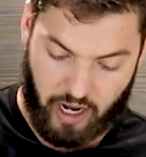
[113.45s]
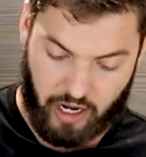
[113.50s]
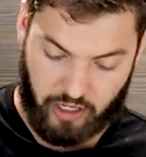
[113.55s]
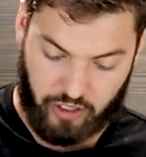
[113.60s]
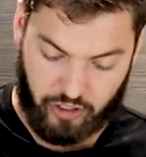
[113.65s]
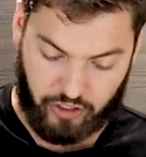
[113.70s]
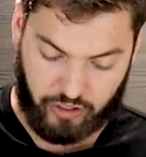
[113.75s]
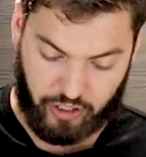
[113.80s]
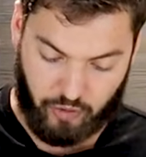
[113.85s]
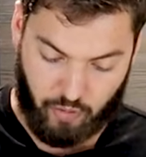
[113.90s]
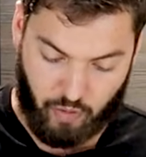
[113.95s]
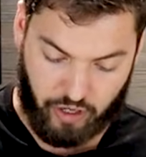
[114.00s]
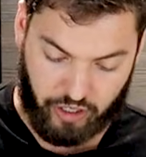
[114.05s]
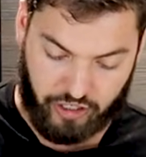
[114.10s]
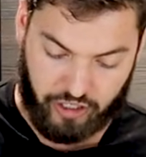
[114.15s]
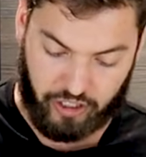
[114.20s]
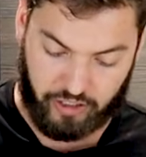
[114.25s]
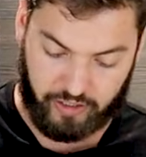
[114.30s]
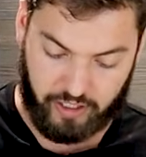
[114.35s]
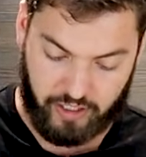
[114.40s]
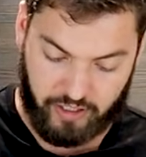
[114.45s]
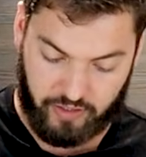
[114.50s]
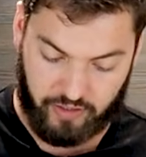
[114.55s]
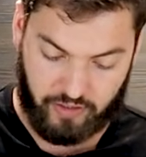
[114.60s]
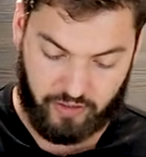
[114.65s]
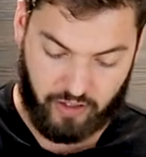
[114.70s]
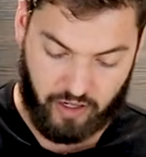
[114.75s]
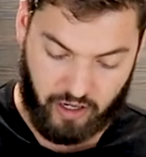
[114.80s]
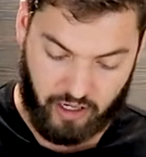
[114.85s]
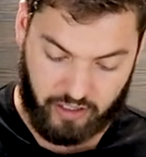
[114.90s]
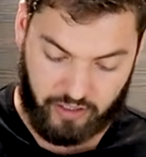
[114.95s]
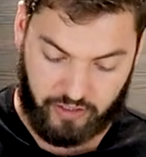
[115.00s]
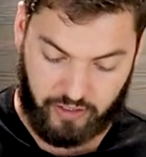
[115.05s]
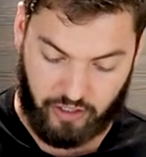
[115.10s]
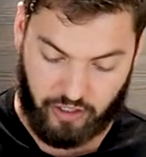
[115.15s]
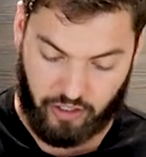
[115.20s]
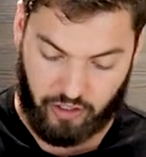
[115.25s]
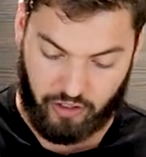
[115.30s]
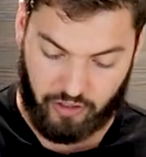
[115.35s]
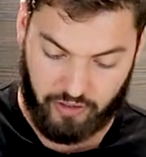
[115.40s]
And you're just going to want to cook this
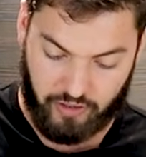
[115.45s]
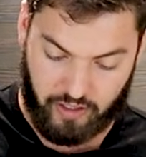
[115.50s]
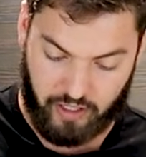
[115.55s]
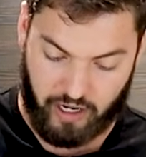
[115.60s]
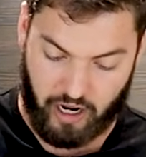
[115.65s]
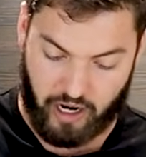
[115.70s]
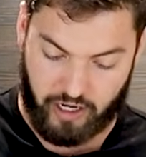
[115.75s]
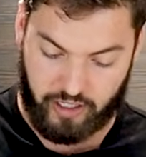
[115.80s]
until the